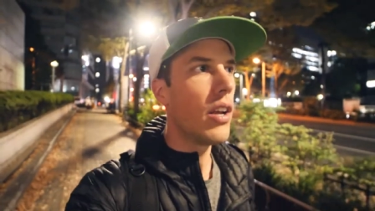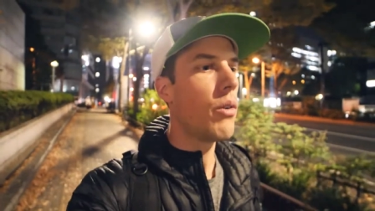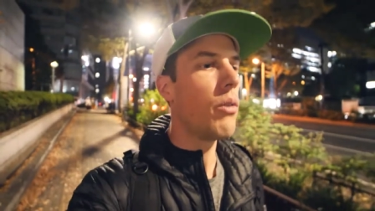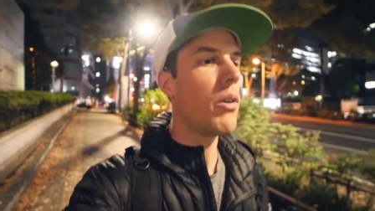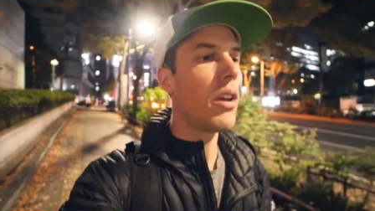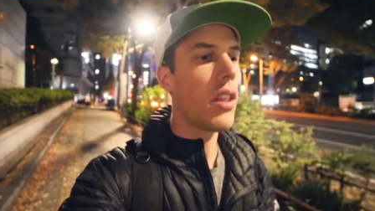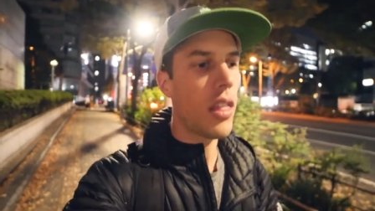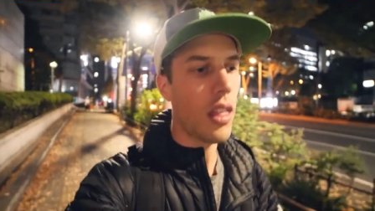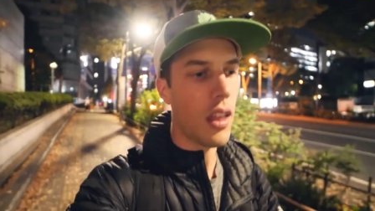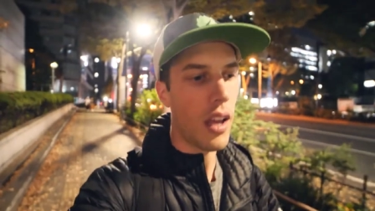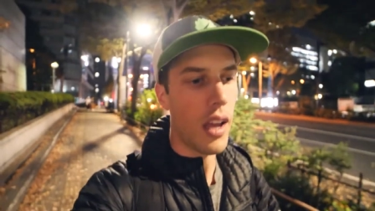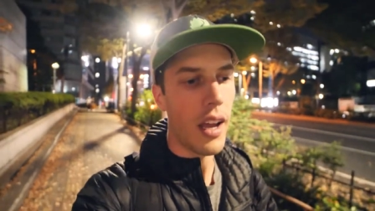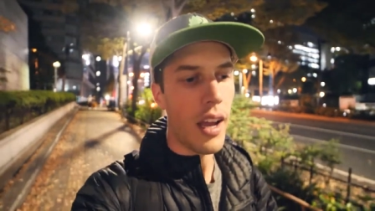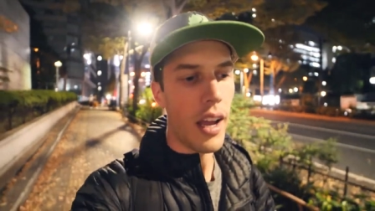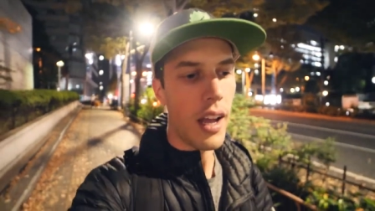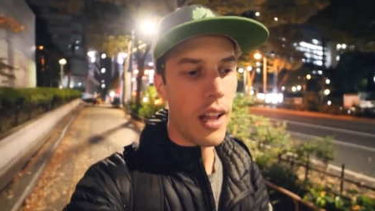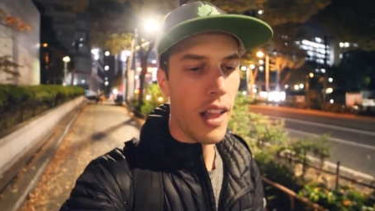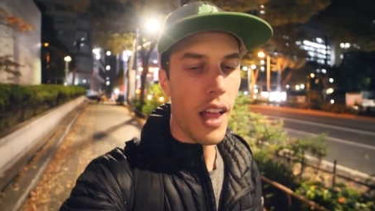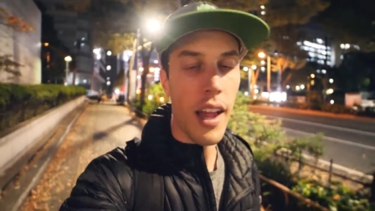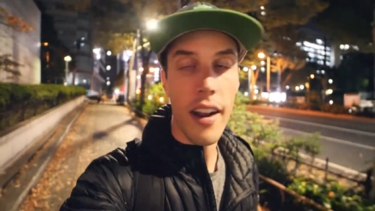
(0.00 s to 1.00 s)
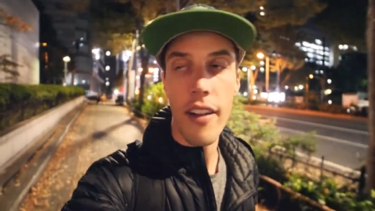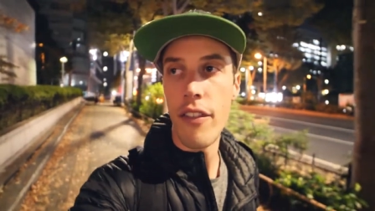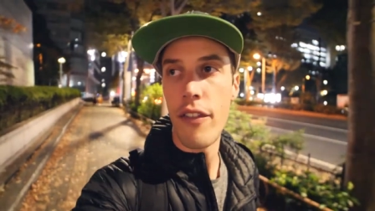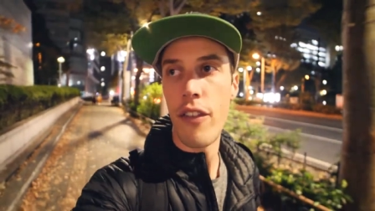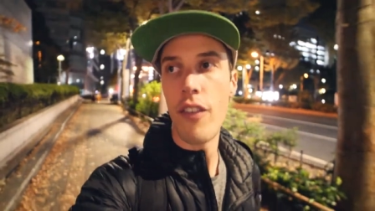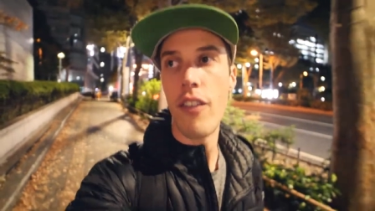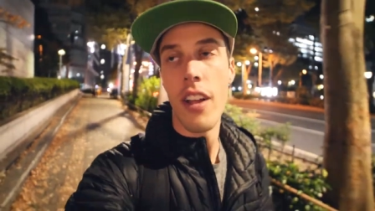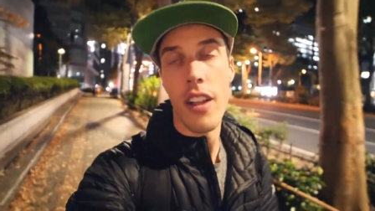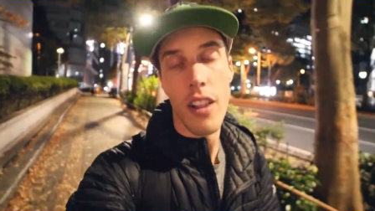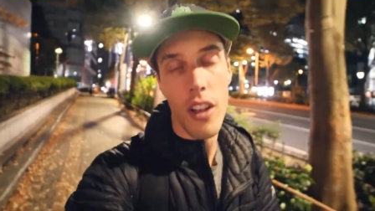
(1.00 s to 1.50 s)
with a lot
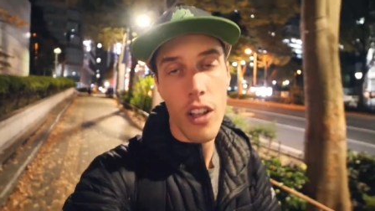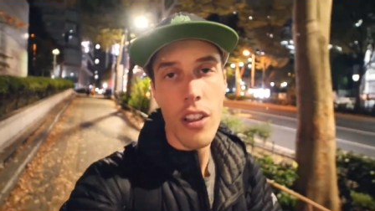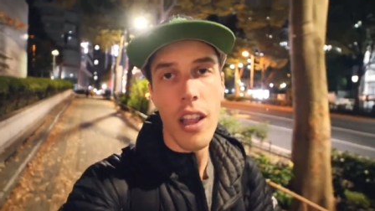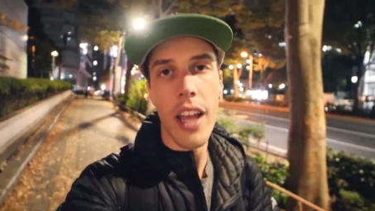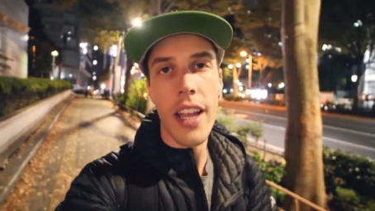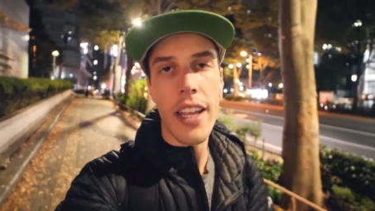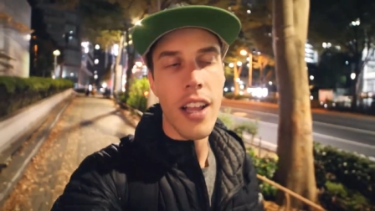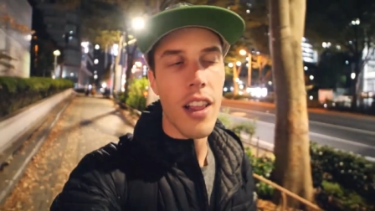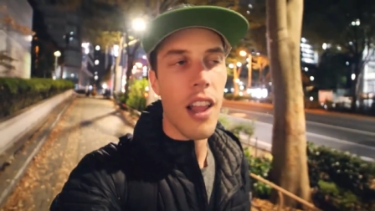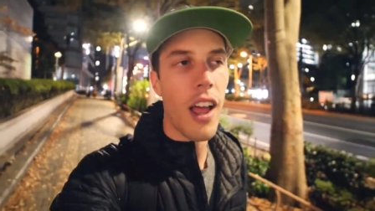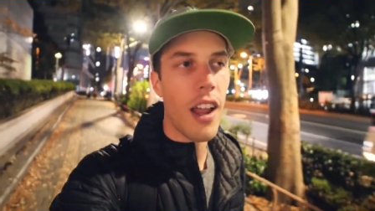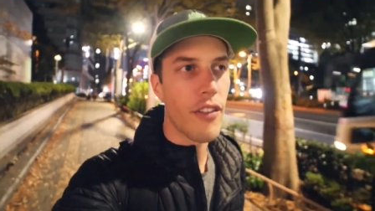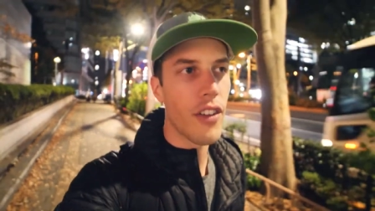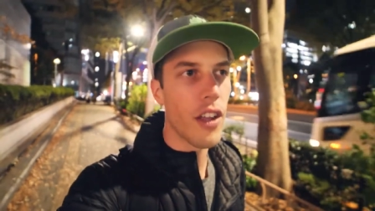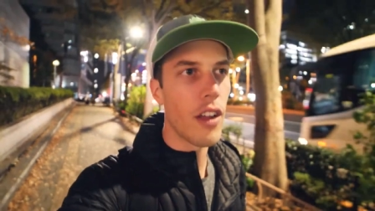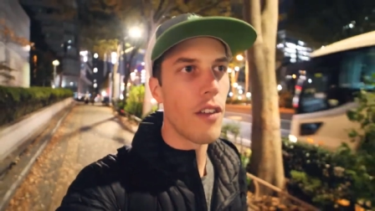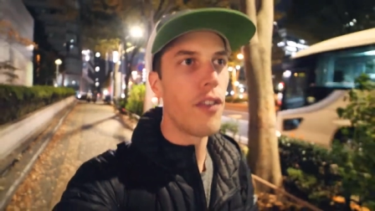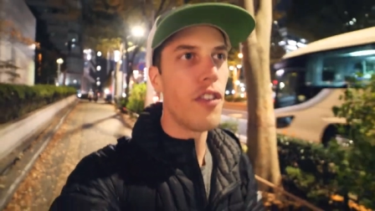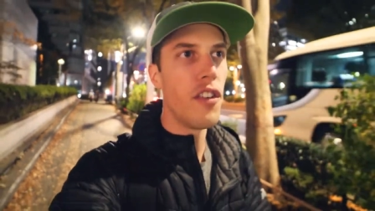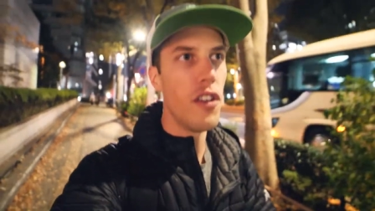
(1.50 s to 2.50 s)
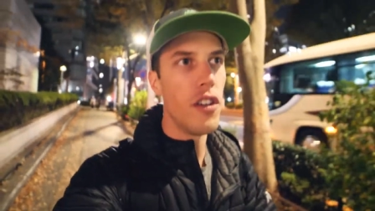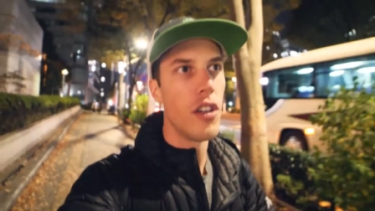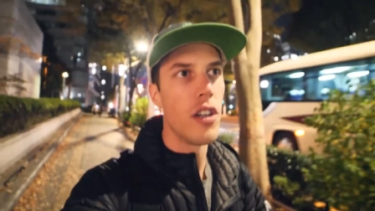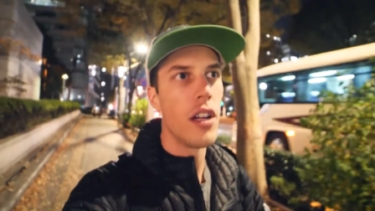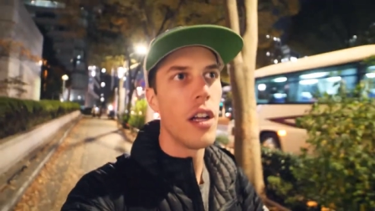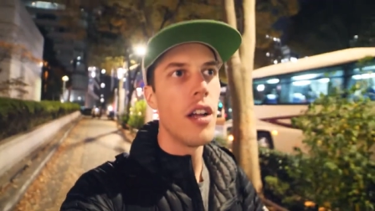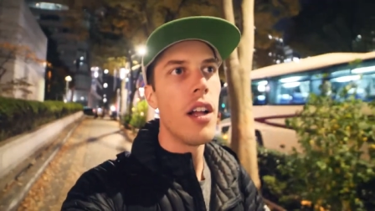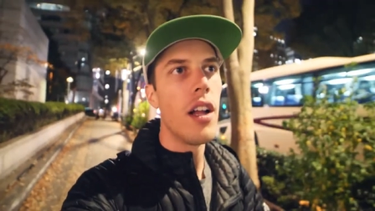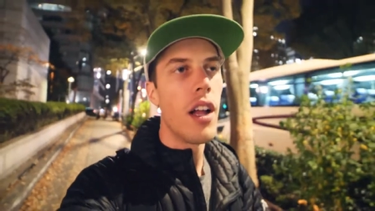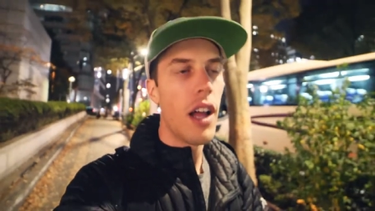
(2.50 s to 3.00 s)
of good
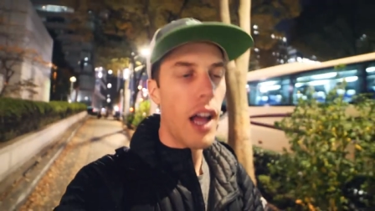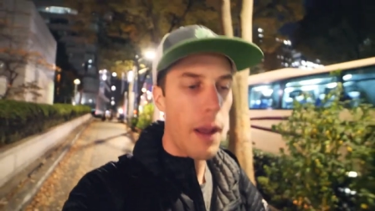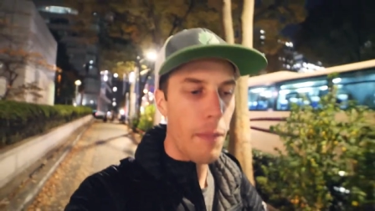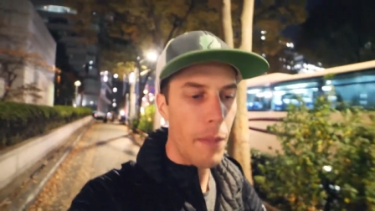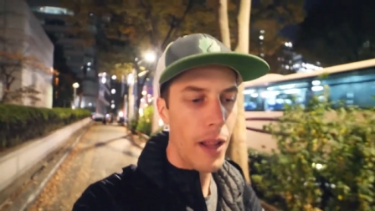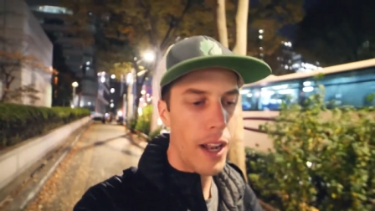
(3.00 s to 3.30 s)
food, I'm